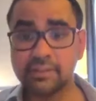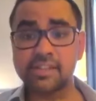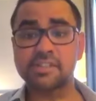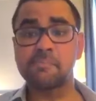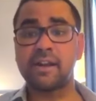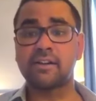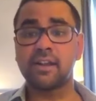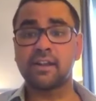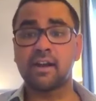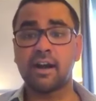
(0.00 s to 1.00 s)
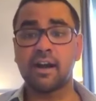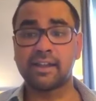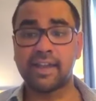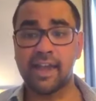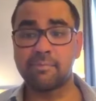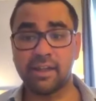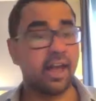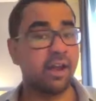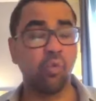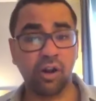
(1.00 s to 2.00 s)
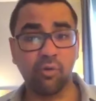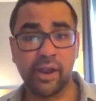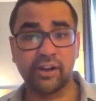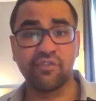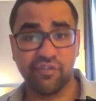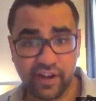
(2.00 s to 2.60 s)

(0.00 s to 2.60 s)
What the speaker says: This metric came in, and what a way to